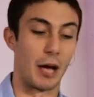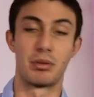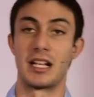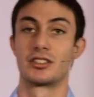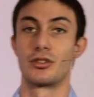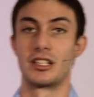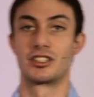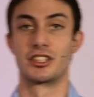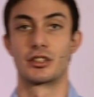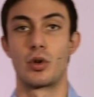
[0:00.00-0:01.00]
I plan to
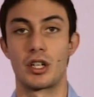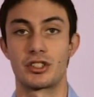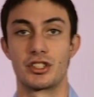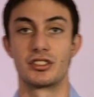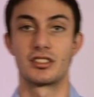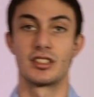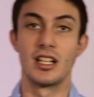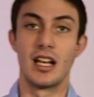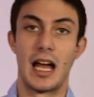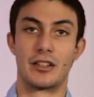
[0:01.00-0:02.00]
answer your questions
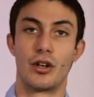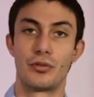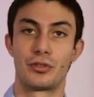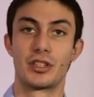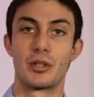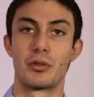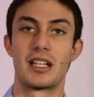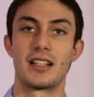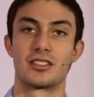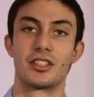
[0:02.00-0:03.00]
and hopefully
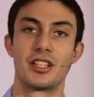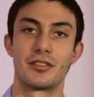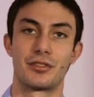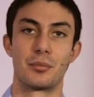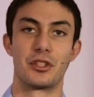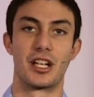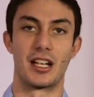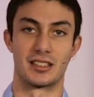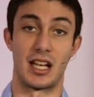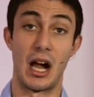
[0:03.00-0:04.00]
we get to hear from you
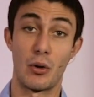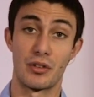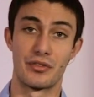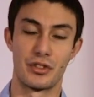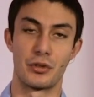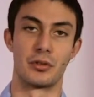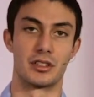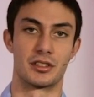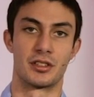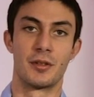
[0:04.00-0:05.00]
guys, our
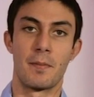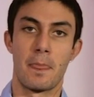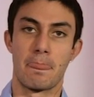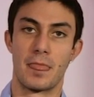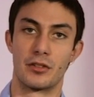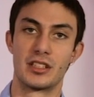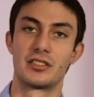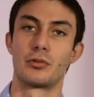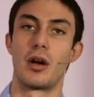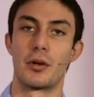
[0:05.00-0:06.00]
viewers. The
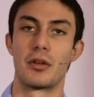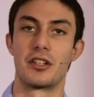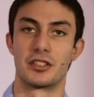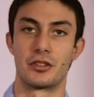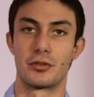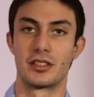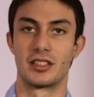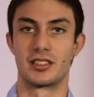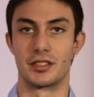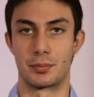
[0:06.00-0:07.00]
reason why we are
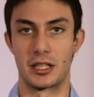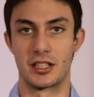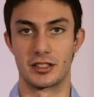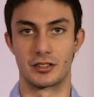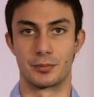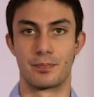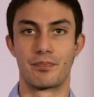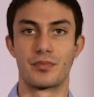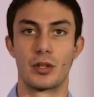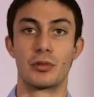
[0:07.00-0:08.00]
doing this is because
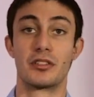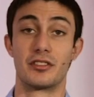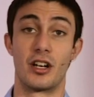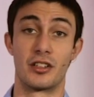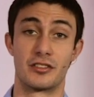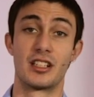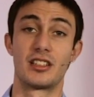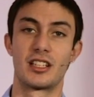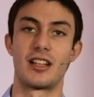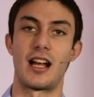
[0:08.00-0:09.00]
we are
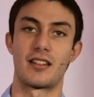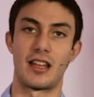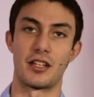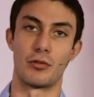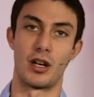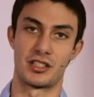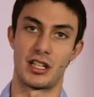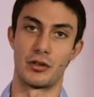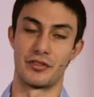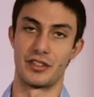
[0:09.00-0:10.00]
really glad that you
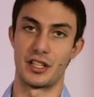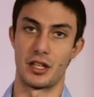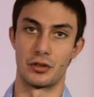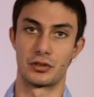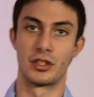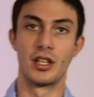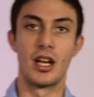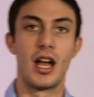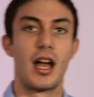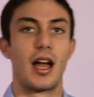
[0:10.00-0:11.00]
watch our videos
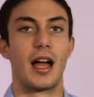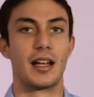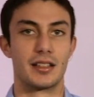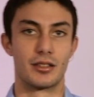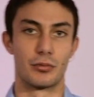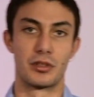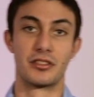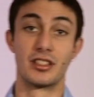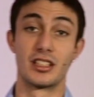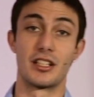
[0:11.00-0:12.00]
and
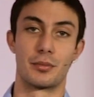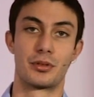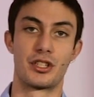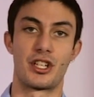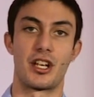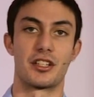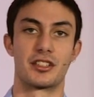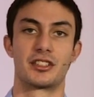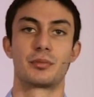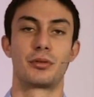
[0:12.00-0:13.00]
we really appreciate
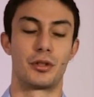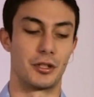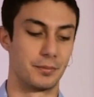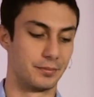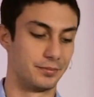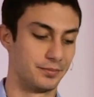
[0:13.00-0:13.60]
your support.